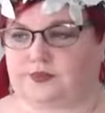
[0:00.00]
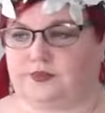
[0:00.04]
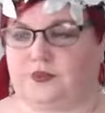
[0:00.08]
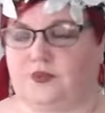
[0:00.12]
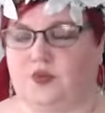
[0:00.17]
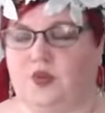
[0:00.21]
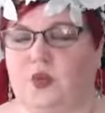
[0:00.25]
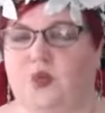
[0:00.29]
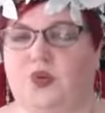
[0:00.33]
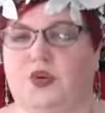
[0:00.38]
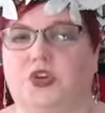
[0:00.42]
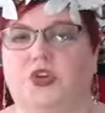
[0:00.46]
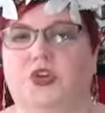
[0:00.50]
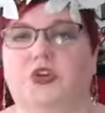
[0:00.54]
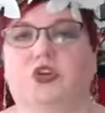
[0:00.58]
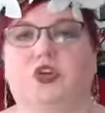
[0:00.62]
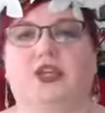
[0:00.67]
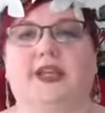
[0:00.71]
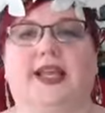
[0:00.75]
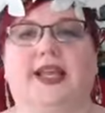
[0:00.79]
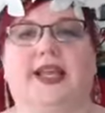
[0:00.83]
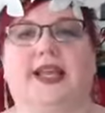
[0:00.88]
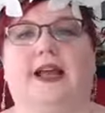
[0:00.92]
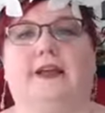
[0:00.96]
when you're
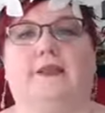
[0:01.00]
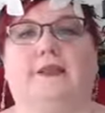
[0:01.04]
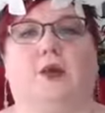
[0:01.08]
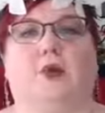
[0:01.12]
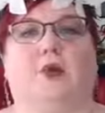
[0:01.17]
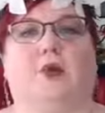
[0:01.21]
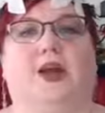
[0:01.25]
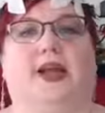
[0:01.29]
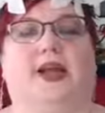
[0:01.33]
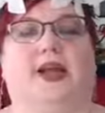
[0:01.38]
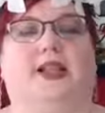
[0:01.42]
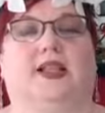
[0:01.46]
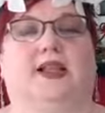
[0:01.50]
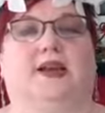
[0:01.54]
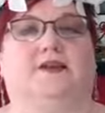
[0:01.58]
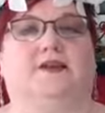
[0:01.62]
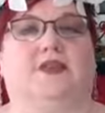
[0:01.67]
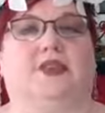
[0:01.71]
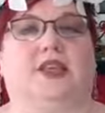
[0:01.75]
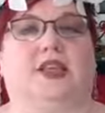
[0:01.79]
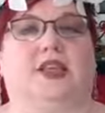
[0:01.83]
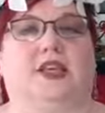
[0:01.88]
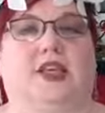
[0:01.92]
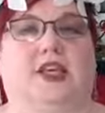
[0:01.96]
looking at the wheel of
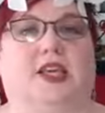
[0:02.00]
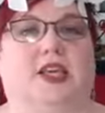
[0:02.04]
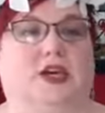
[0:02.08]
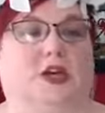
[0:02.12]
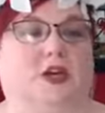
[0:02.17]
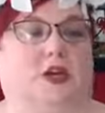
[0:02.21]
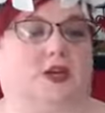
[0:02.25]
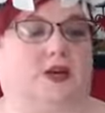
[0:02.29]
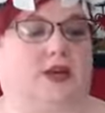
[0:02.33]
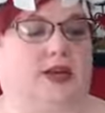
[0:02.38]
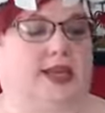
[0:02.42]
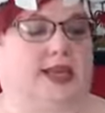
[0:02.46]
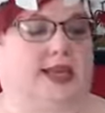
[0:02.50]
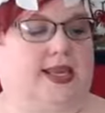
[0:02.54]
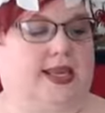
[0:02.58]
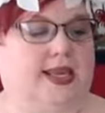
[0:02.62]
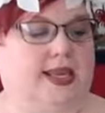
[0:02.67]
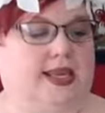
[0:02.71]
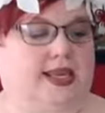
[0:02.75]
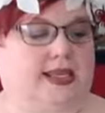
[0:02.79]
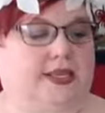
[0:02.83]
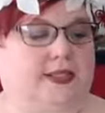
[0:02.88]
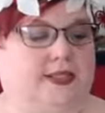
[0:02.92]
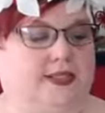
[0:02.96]
the year,
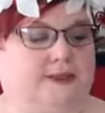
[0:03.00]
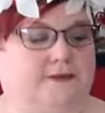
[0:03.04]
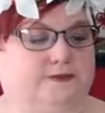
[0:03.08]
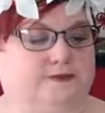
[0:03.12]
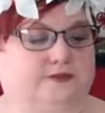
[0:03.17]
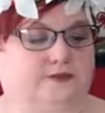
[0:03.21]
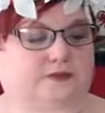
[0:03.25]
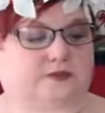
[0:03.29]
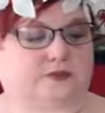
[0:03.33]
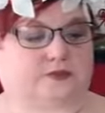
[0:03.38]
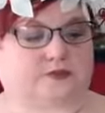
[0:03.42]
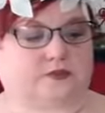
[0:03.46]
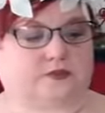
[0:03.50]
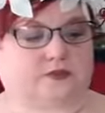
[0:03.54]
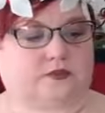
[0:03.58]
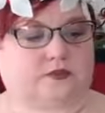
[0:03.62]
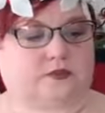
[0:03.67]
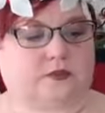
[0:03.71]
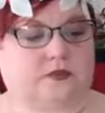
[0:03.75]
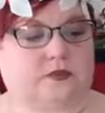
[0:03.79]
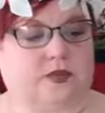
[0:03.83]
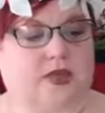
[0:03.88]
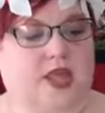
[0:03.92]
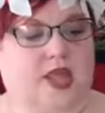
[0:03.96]
is
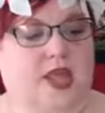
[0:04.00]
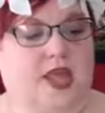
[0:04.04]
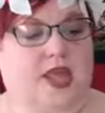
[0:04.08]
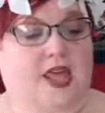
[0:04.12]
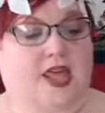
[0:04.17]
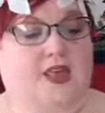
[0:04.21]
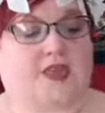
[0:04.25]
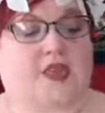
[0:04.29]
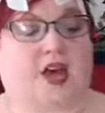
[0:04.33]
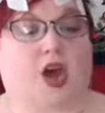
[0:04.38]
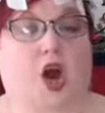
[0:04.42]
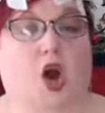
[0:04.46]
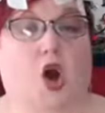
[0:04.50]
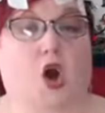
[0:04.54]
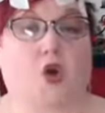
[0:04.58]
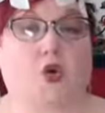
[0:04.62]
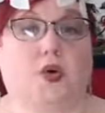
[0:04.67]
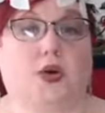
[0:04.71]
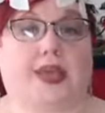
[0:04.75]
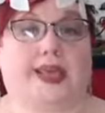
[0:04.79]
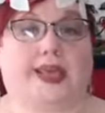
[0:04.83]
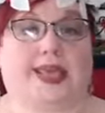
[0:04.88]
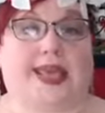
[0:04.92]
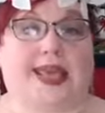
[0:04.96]
the
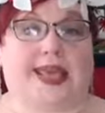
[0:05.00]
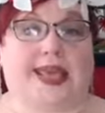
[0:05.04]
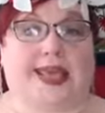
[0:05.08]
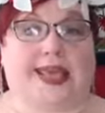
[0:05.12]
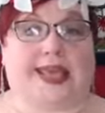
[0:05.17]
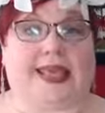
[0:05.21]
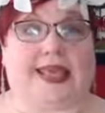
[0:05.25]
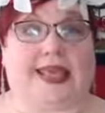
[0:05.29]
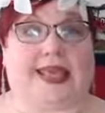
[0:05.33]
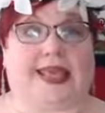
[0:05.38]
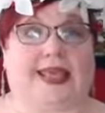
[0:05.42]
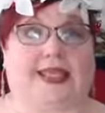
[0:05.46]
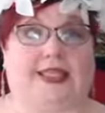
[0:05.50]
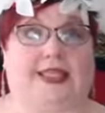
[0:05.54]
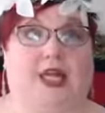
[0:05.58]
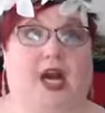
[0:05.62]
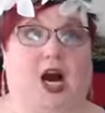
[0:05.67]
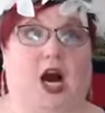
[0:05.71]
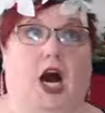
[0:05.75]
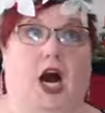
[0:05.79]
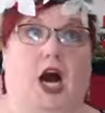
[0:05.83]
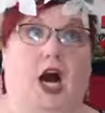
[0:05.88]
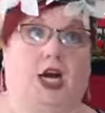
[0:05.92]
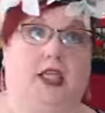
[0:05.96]
oak king and the
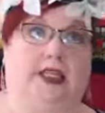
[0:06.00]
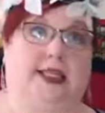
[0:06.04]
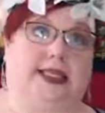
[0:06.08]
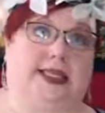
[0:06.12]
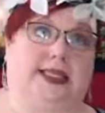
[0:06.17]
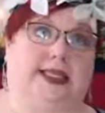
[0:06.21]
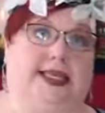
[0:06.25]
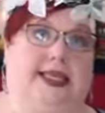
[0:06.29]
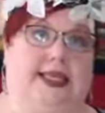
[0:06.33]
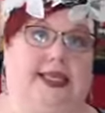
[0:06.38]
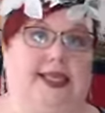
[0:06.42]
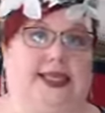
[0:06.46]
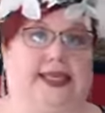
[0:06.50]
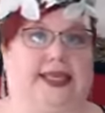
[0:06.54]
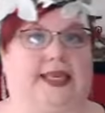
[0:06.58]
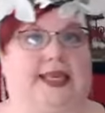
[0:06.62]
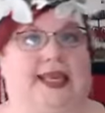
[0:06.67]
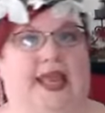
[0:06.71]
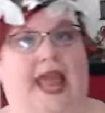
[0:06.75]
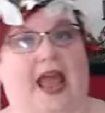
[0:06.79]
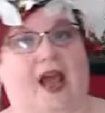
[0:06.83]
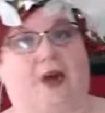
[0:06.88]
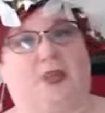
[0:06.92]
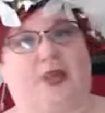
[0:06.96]
holly king and
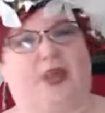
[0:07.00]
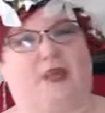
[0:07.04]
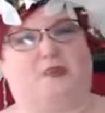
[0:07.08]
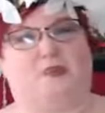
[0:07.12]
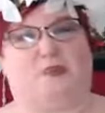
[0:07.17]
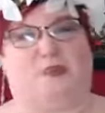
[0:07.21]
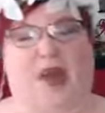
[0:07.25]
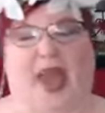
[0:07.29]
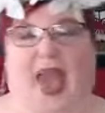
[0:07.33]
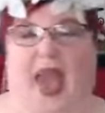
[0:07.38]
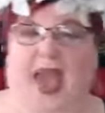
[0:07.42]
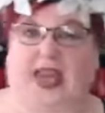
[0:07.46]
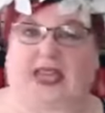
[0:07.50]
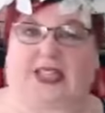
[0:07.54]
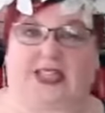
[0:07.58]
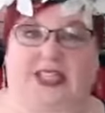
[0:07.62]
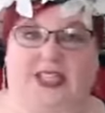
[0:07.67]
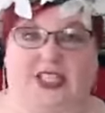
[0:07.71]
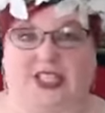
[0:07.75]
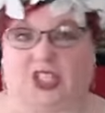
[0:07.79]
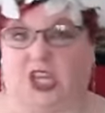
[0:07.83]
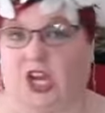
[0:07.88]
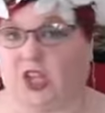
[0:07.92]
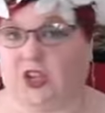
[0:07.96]
how they battle
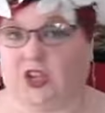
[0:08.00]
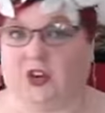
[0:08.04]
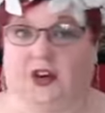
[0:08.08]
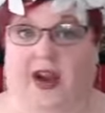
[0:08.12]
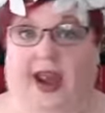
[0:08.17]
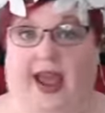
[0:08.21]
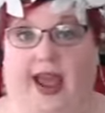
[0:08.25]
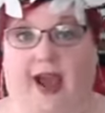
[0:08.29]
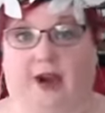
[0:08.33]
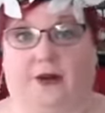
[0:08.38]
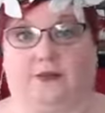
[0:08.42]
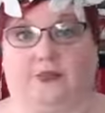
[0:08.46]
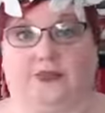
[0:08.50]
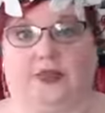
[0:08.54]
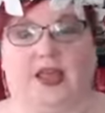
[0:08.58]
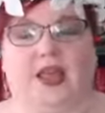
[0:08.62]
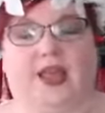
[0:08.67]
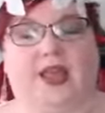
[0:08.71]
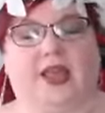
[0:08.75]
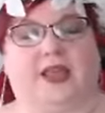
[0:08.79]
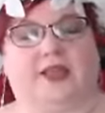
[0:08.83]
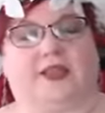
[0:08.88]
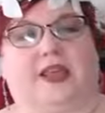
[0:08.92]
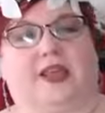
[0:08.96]
each other out.
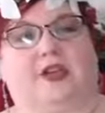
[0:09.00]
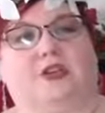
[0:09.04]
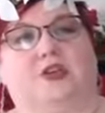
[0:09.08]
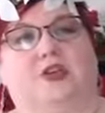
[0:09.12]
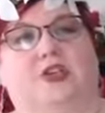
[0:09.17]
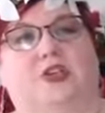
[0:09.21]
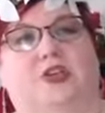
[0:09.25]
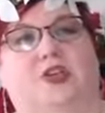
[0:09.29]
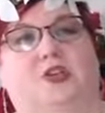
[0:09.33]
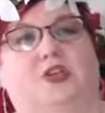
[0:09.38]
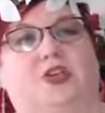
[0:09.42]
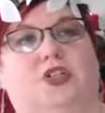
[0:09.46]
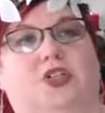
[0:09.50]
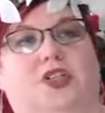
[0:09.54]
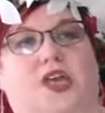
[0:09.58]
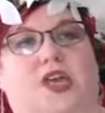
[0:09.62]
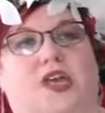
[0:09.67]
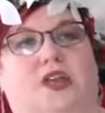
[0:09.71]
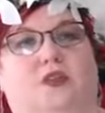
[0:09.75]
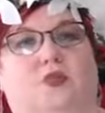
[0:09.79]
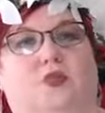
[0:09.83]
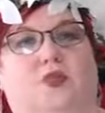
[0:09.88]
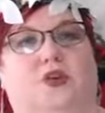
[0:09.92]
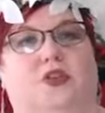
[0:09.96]
They are
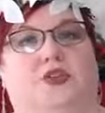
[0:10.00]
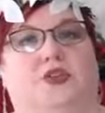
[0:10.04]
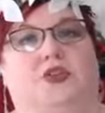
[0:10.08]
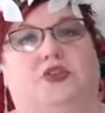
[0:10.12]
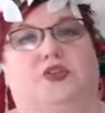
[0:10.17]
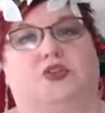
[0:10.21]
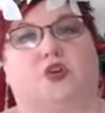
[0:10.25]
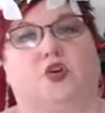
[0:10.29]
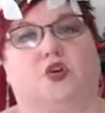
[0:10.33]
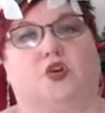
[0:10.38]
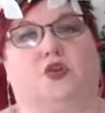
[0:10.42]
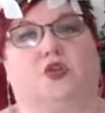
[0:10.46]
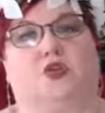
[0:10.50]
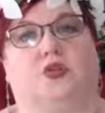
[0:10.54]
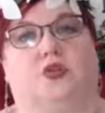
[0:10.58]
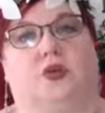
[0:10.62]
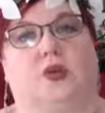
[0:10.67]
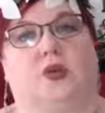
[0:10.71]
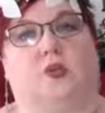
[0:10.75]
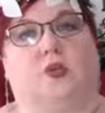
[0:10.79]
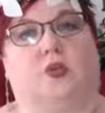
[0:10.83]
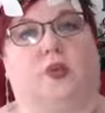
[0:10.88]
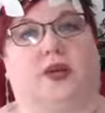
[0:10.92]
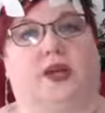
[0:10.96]
associated with
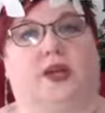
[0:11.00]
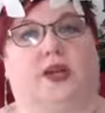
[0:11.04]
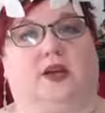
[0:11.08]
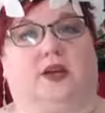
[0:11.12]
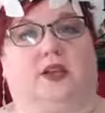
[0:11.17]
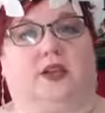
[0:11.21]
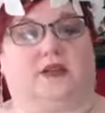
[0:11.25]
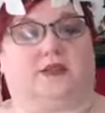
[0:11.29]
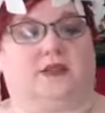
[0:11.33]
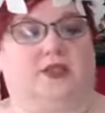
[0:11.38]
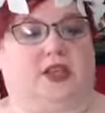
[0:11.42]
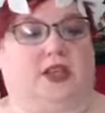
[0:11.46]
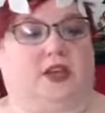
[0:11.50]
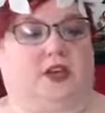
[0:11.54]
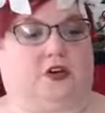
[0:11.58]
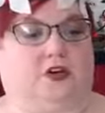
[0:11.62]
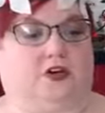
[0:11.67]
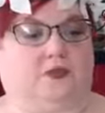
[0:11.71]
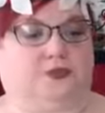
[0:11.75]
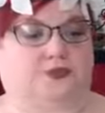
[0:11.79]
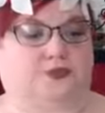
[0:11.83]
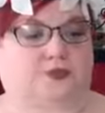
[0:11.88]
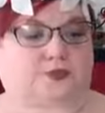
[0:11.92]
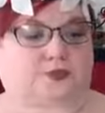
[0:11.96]
certain wheel of the
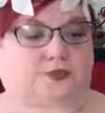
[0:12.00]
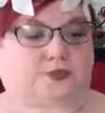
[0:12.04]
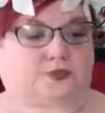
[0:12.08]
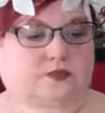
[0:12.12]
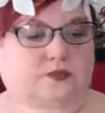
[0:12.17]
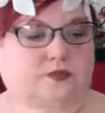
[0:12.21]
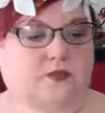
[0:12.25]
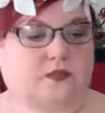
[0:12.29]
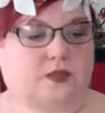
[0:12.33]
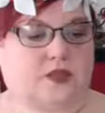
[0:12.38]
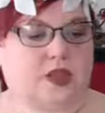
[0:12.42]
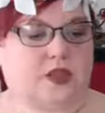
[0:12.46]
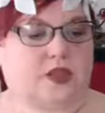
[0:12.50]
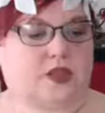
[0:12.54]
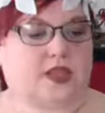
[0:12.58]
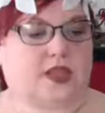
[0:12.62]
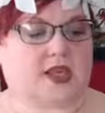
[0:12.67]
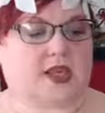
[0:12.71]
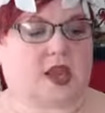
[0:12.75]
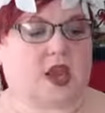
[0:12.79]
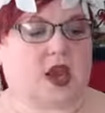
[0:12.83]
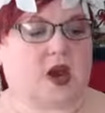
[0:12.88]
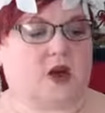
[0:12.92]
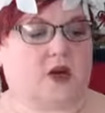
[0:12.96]
year.
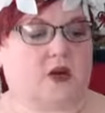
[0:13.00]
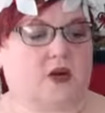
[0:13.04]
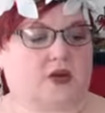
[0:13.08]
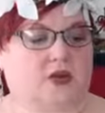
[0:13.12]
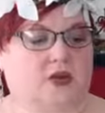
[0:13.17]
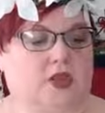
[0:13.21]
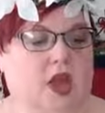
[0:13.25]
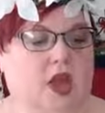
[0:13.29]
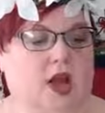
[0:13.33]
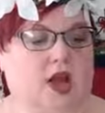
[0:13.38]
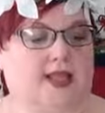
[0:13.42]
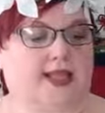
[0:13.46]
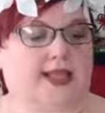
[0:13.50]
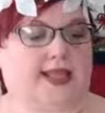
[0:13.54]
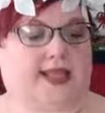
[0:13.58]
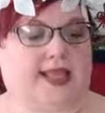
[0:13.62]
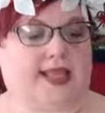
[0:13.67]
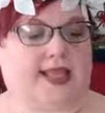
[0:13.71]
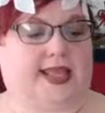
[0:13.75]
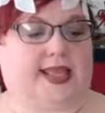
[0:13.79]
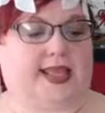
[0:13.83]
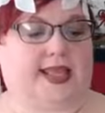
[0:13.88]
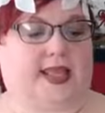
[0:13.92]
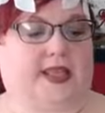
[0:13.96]
The oak, the holly
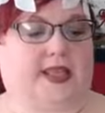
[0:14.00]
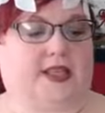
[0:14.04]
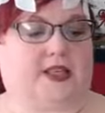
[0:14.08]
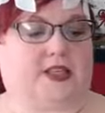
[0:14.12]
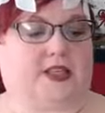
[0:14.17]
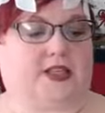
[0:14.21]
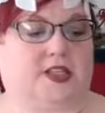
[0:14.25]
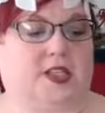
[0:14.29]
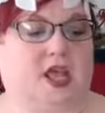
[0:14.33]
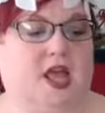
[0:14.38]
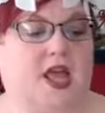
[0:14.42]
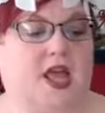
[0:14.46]
king is